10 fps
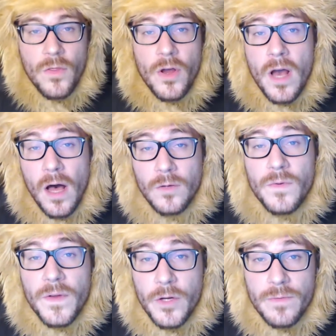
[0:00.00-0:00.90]
The con
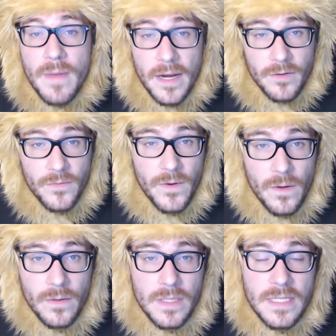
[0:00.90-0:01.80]
with a good
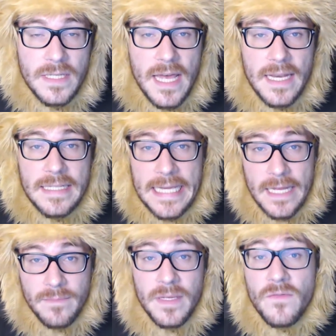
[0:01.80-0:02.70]
microphone is that it
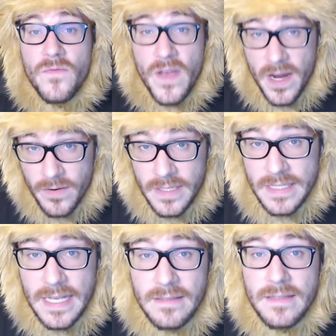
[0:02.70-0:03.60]
can be very
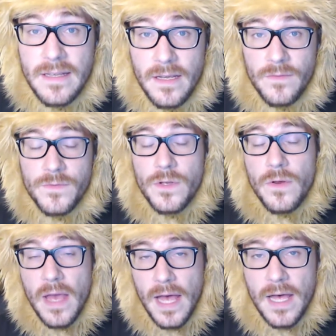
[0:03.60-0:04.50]
sensitive, so
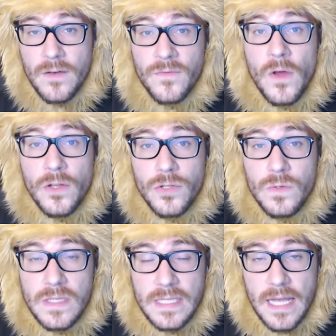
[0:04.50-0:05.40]
you have to
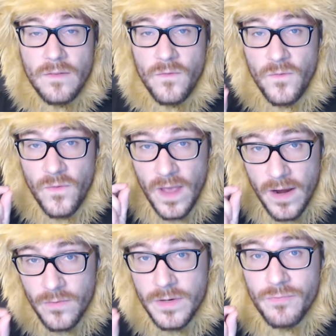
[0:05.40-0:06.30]
set
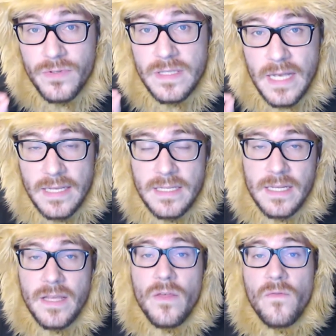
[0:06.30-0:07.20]
very
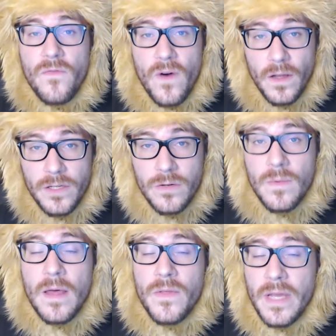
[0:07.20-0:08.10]
precisely the volume
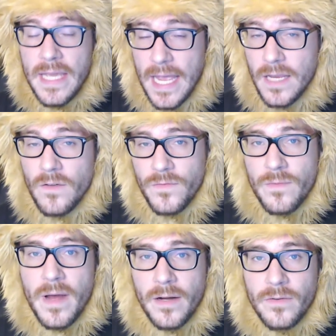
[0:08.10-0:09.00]
and the gain of
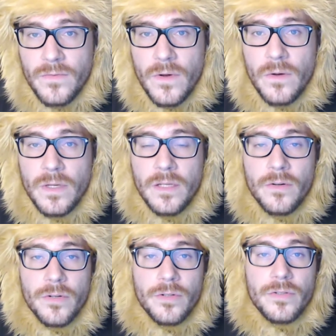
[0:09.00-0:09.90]
your microphone in
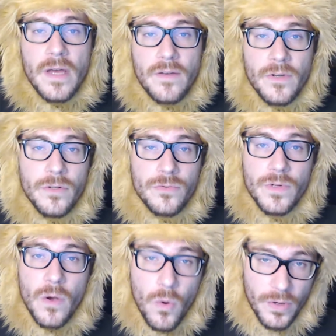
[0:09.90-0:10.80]
order to have a good
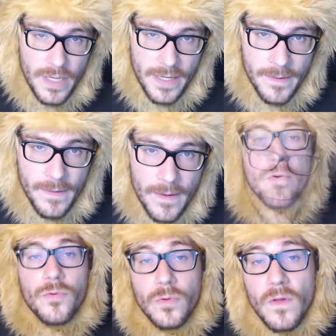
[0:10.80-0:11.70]
recording.
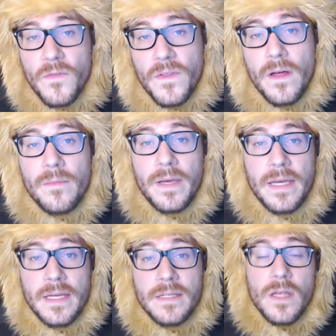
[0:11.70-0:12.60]
The rule of thumb
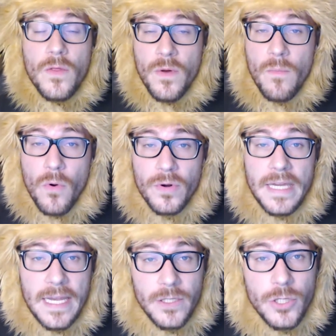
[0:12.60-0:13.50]
is the more
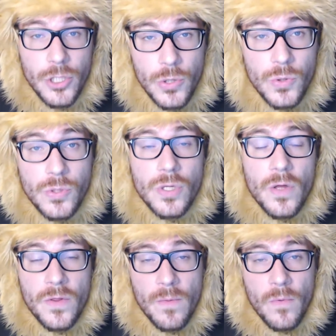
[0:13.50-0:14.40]
gain you use,
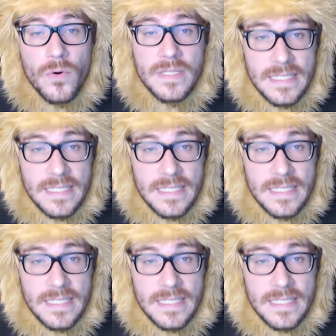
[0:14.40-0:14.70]
the more